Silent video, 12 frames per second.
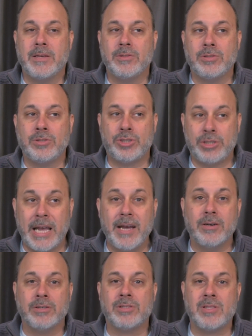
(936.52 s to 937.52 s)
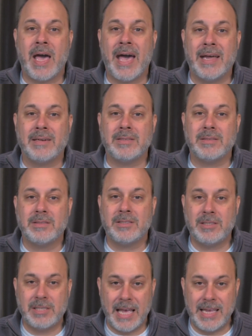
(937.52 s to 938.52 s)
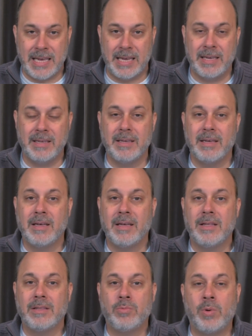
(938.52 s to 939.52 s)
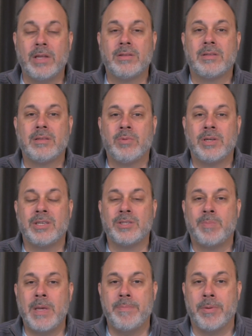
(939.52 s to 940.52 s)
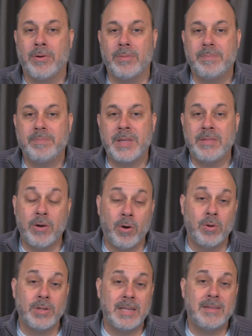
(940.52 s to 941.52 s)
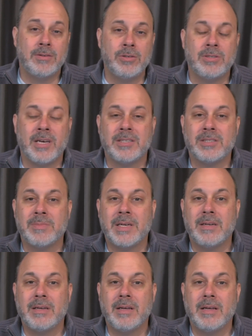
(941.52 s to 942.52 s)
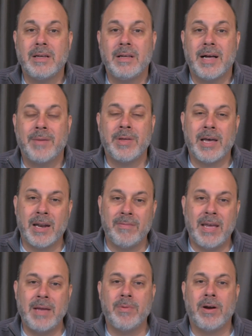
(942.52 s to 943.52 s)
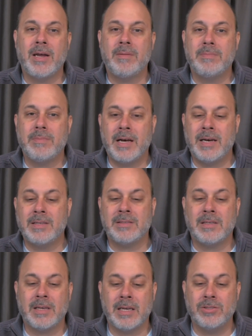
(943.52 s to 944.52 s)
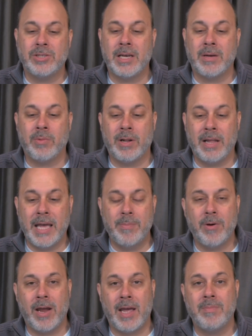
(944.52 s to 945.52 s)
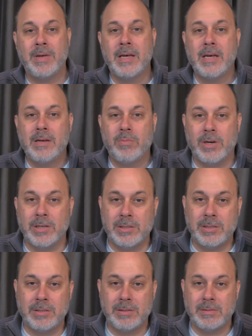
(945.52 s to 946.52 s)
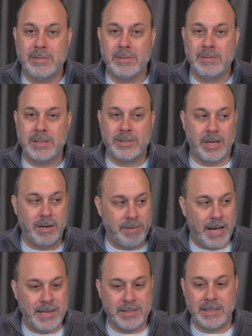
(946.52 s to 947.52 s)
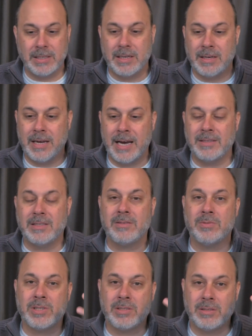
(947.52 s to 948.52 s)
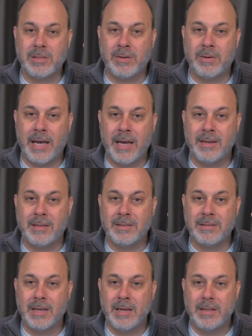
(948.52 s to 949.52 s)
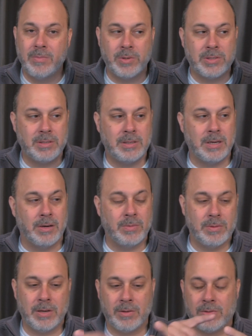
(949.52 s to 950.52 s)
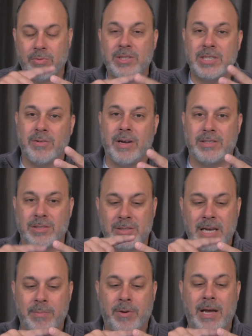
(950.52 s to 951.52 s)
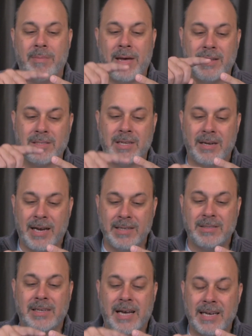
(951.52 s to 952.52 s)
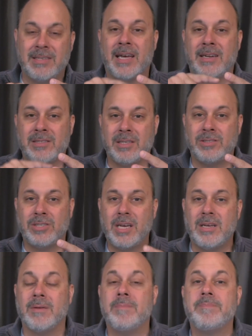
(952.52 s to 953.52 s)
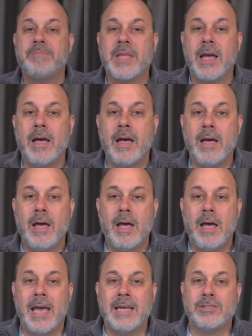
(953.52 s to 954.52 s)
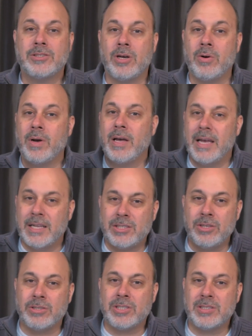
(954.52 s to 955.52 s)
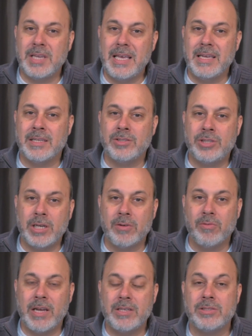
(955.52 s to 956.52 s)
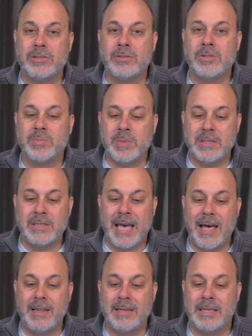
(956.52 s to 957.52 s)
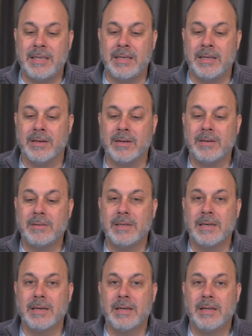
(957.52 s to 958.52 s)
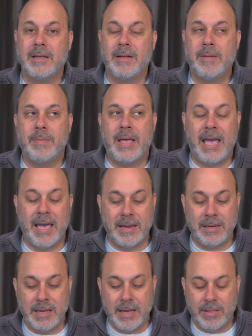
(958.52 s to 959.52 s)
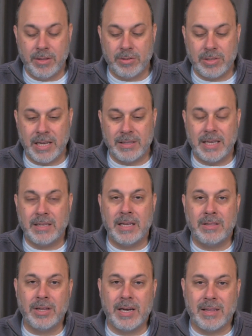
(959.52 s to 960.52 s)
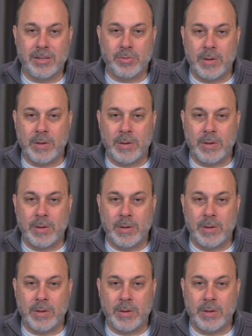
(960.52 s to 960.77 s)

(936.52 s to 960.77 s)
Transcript: shares that saying with, with his people in the Old and the New Testament. I'm the God of Abraham, Isaac, and Jacob. Well, Abraham was the son of Isaac, and Isaac was a, uh, had his was you know there are three generations. Abraham had a son, Isaac. Isaac had a son, Jacob. And so it's you're seeing a generational mentality here, and there's it, it, look at it this way: